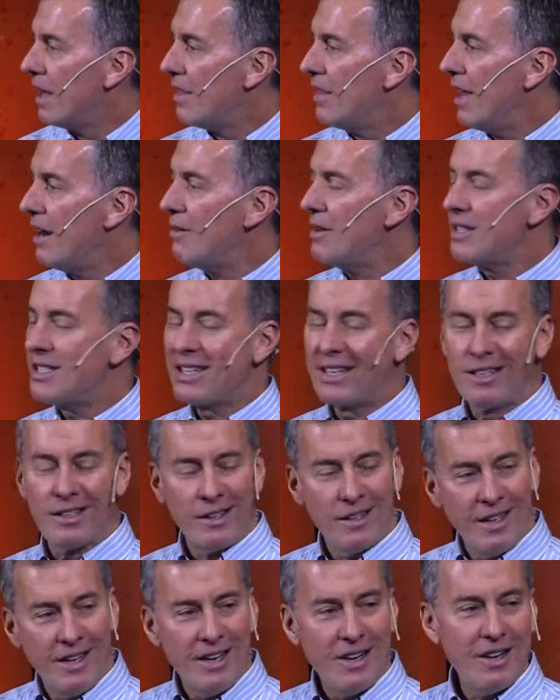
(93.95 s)
There is
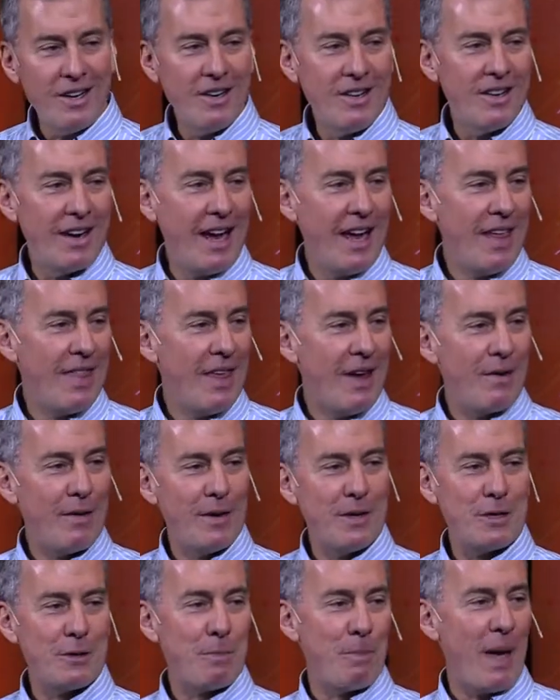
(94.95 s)
glitter, and there
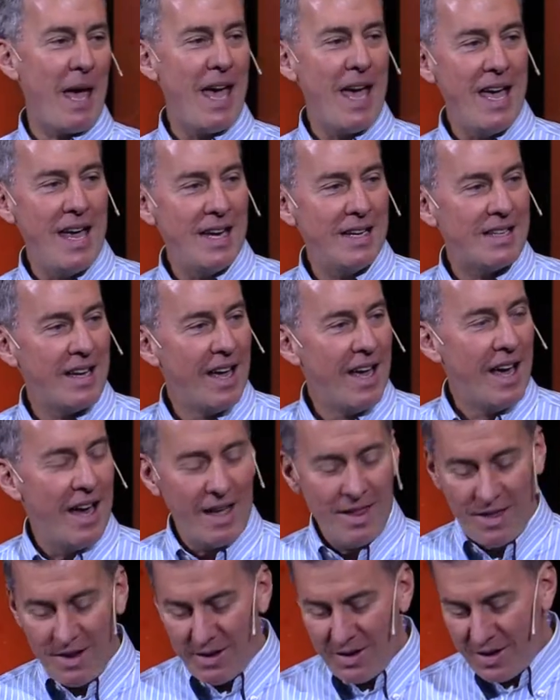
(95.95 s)
is paint,
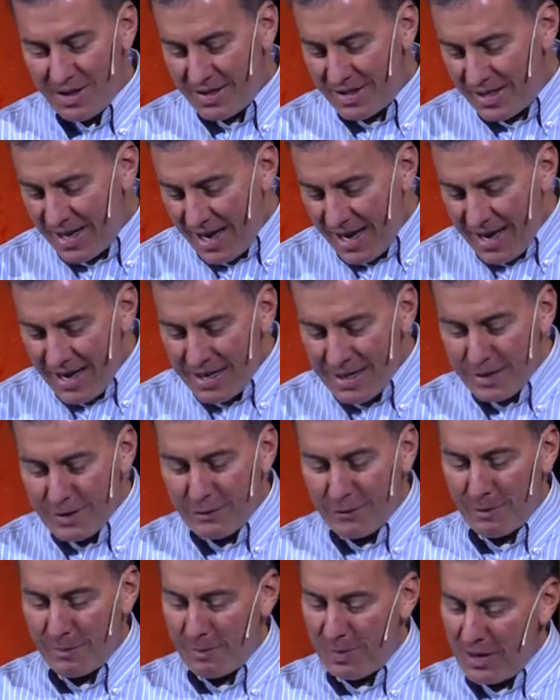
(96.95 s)
and there are dings
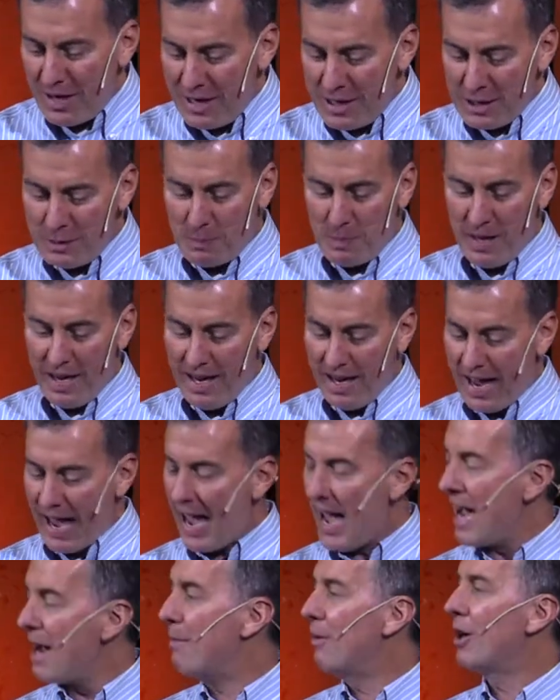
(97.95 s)
from things being
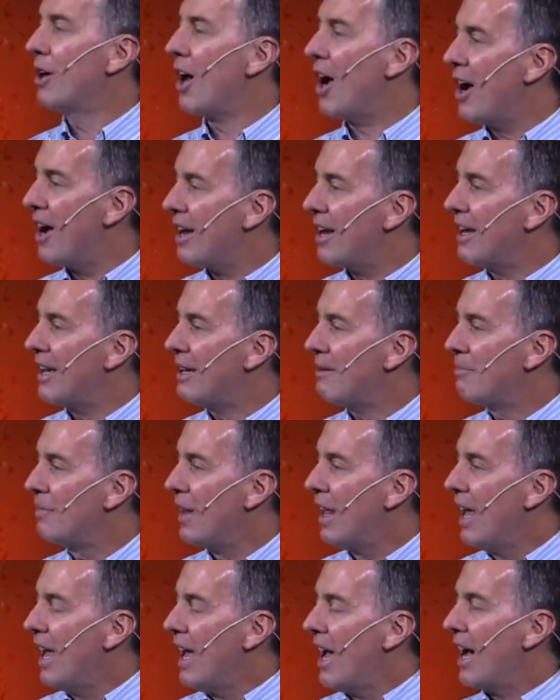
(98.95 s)
hammered on it.
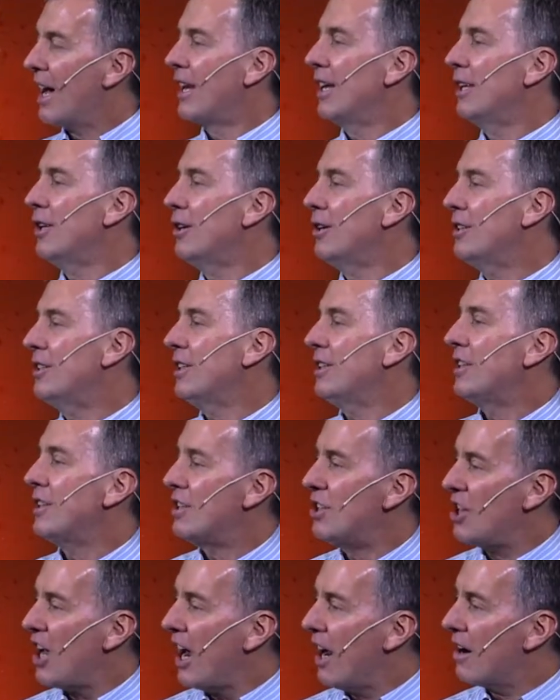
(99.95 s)
And I looked at the
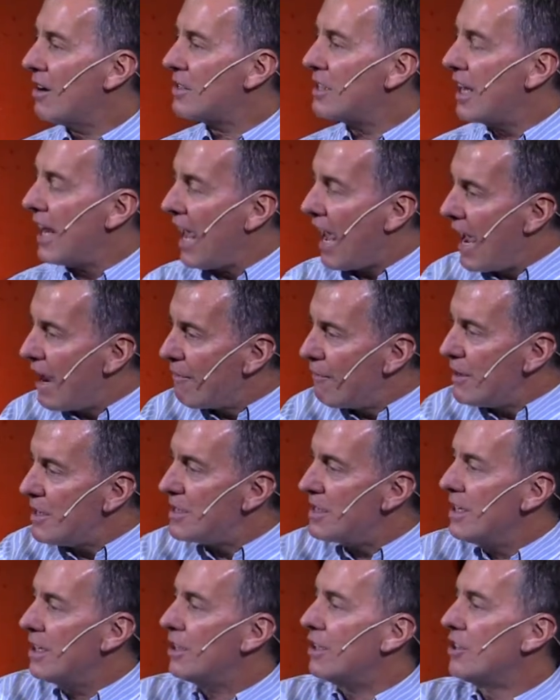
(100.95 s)
chairs, and every
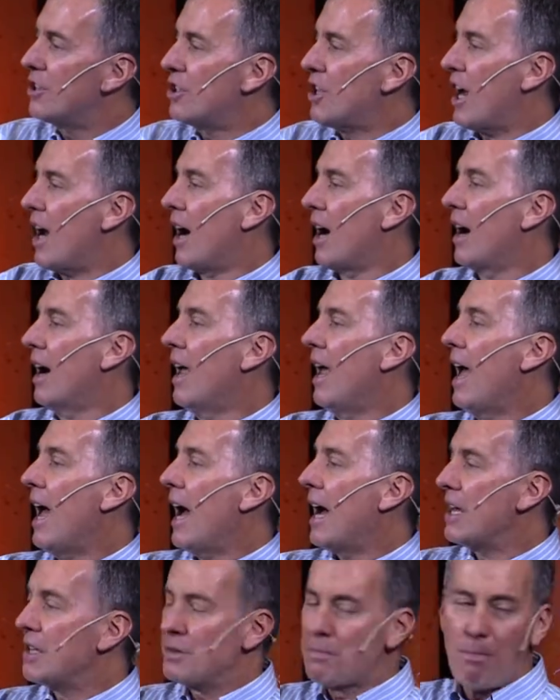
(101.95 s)
single chair
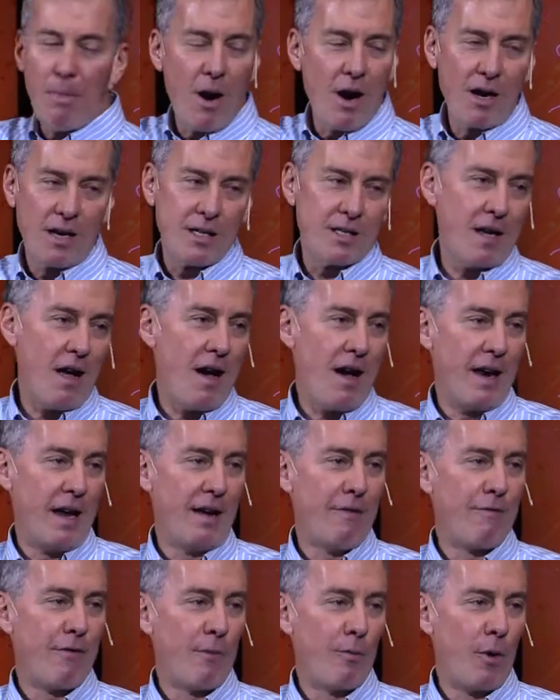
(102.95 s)
has marks on
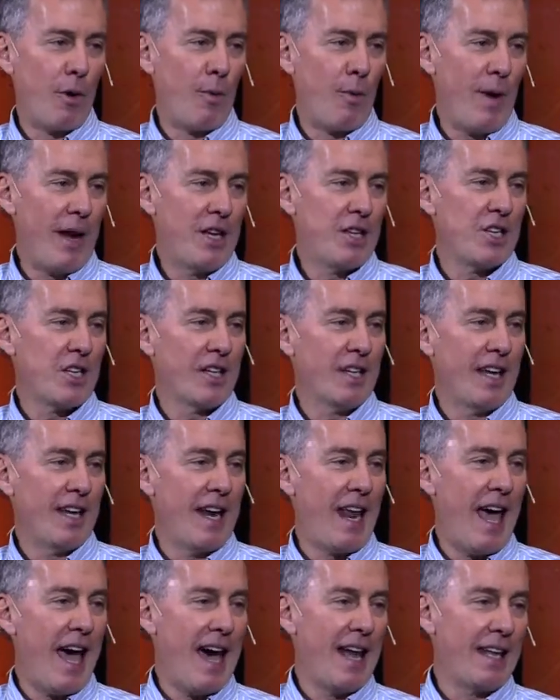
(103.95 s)
it from where Rachel
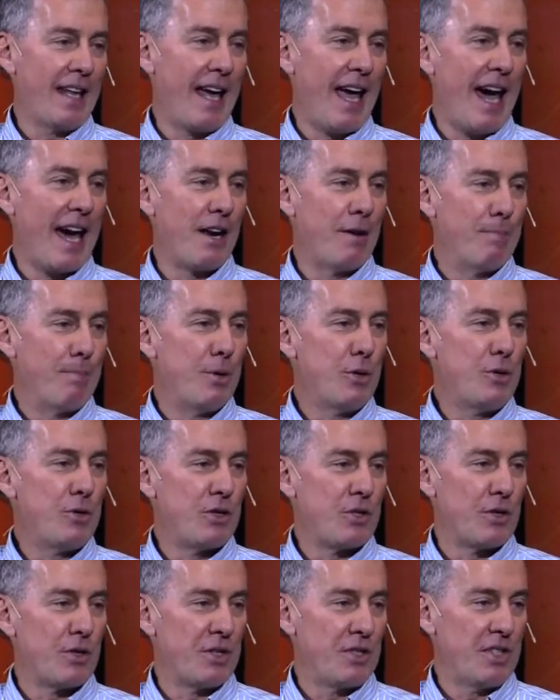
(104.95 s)
and Allie had a
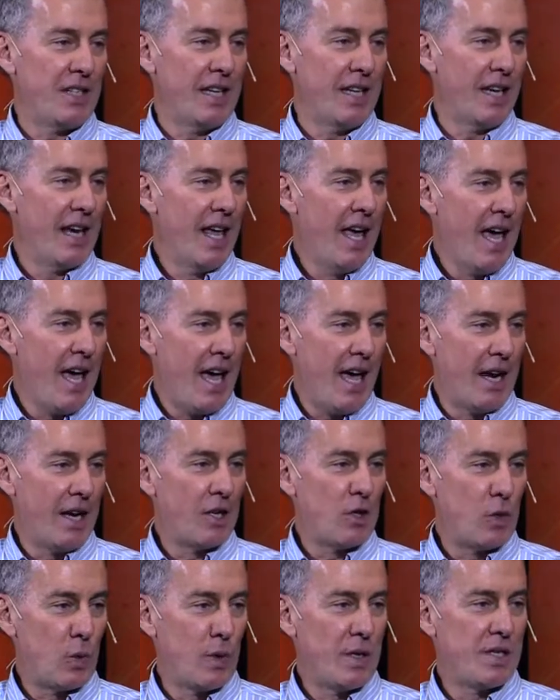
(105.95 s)
booster seat, and
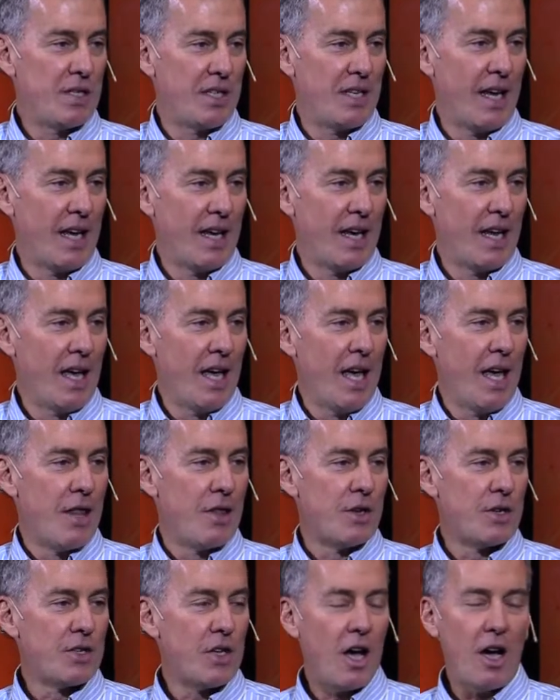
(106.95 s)
it twisted.
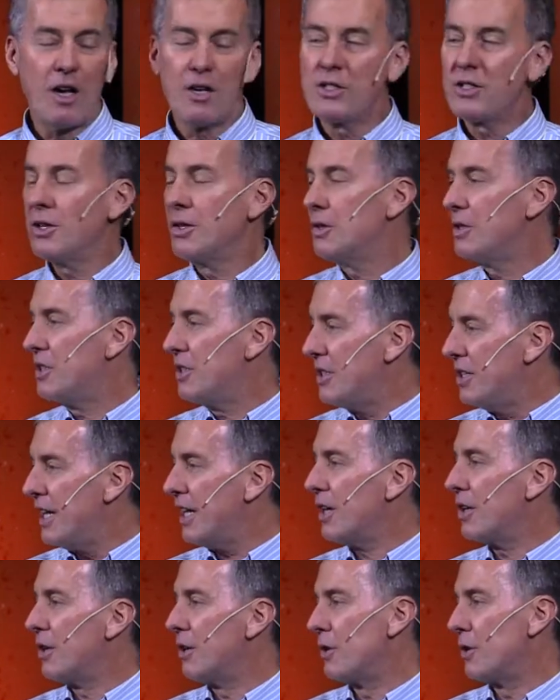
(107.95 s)
There's also
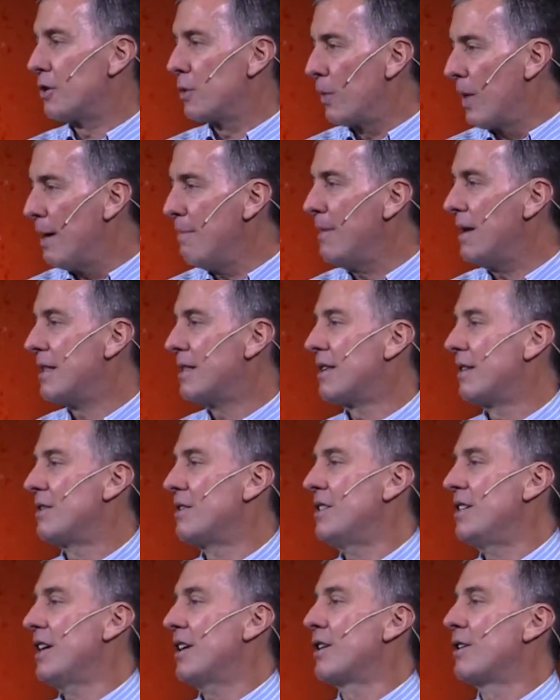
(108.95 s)
stickers, remnants of
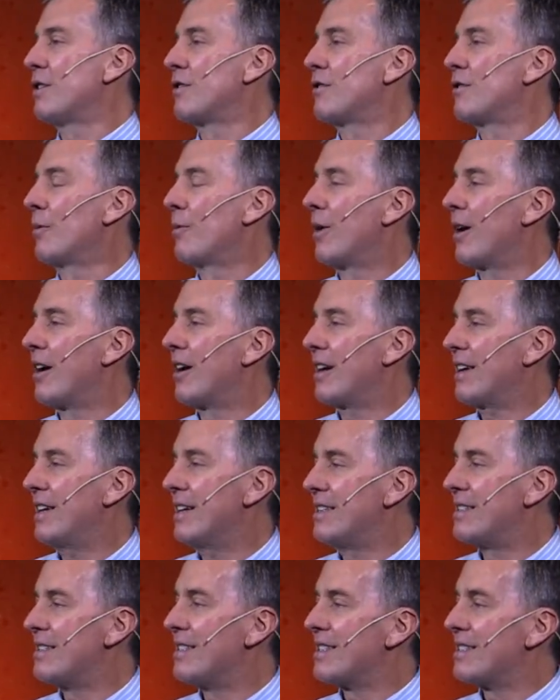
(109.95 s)
stickers from when our
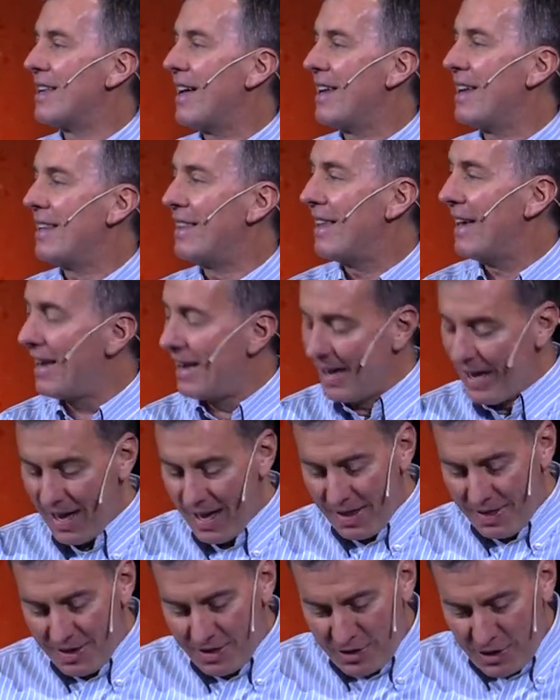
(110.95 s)
kids decided that
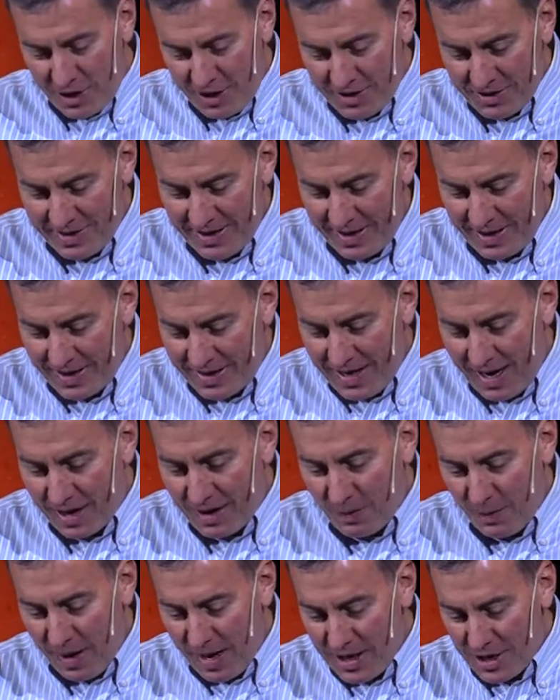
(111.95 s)
the chairs needed
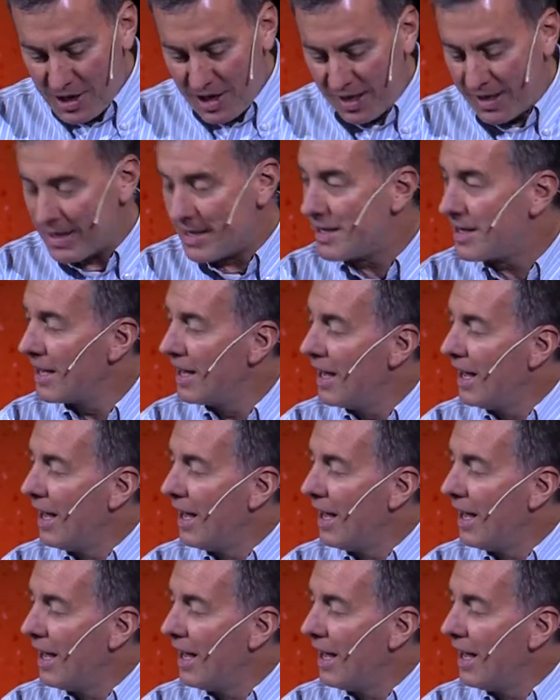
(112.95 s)
decorations.